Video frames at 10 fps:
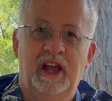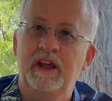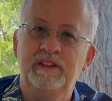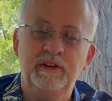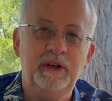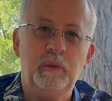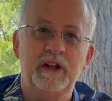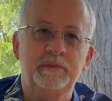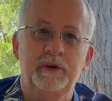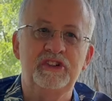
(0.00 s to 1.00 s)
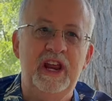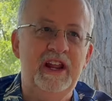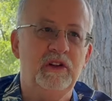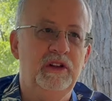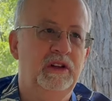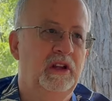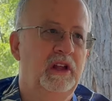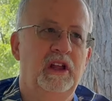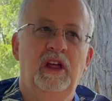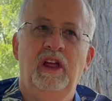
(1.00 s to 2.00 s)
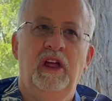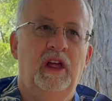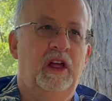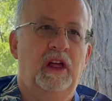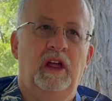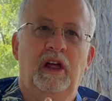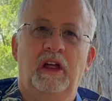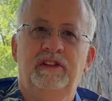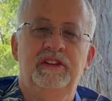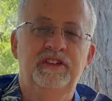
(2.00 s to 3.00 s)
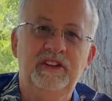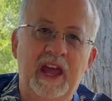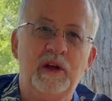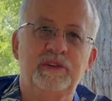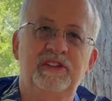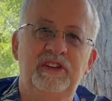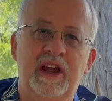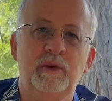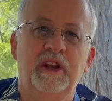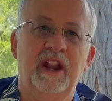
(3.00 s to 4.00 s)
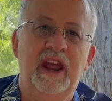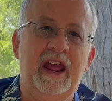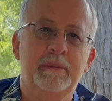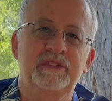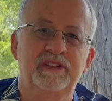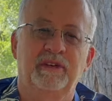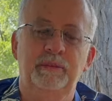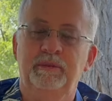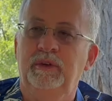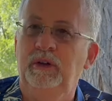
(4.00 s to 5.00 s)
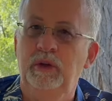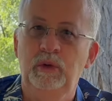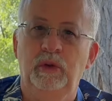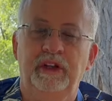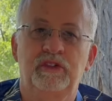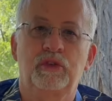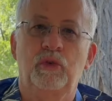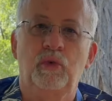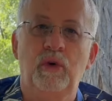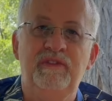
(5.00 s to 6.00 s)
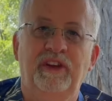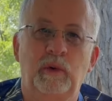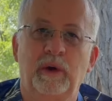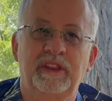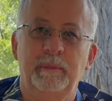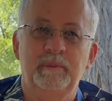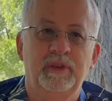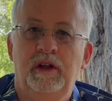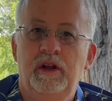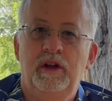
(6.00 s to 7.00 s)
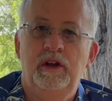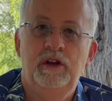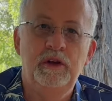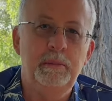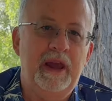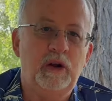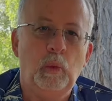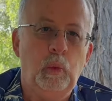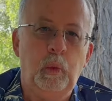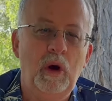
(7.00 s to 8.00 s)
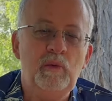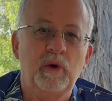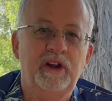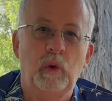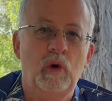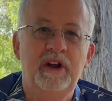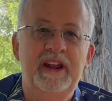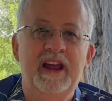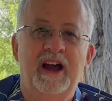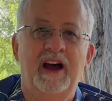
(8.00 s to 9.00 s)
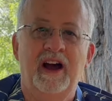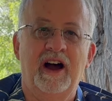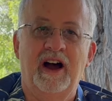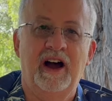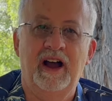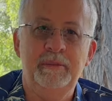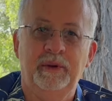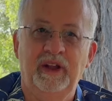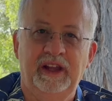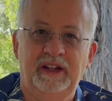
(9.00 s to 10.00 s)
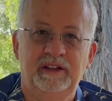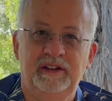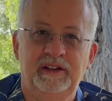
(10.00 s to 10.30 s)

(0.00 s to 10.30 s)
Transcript: At 30 watts per channel, the Scouts sounded absolutely terrific with them, no matter what recording I played.